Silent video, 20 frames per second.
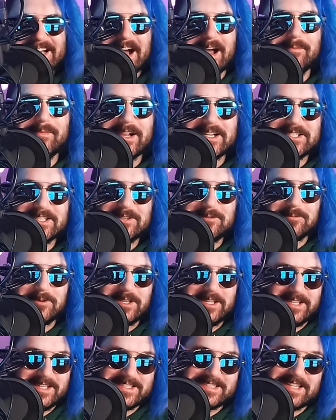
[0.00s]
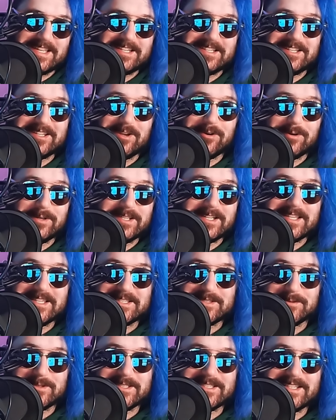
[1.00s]
I'm actually really excited to go into this
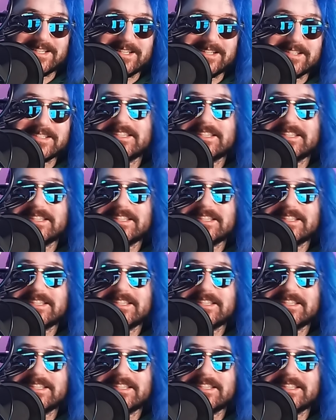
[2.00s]
one today.